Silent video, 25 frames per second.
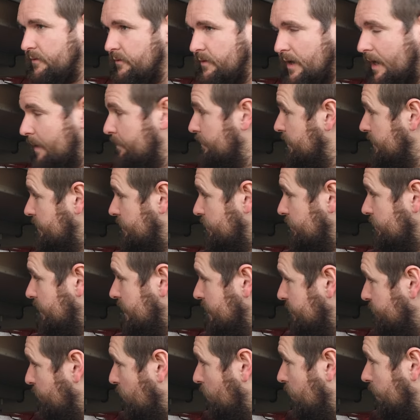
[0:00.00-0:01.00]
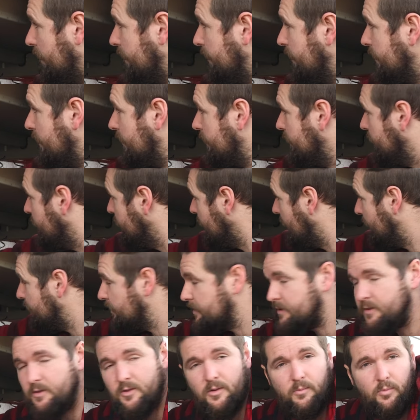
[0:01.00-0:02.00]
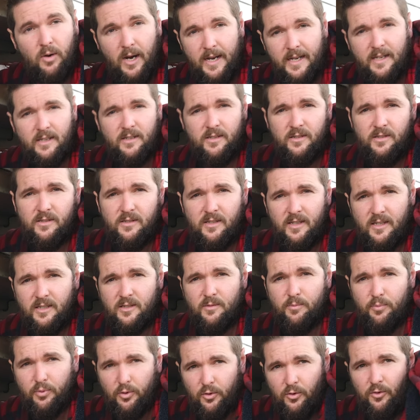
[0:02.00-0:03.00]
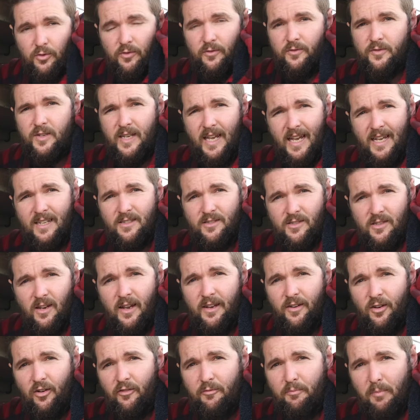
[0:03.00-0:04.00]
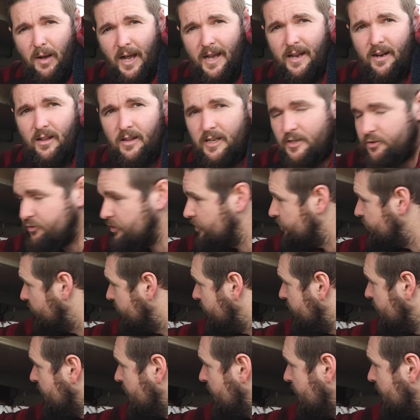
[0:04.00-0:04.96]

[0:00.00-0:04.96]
up until this point, up until the breakers, is approved and signed off by an electrician.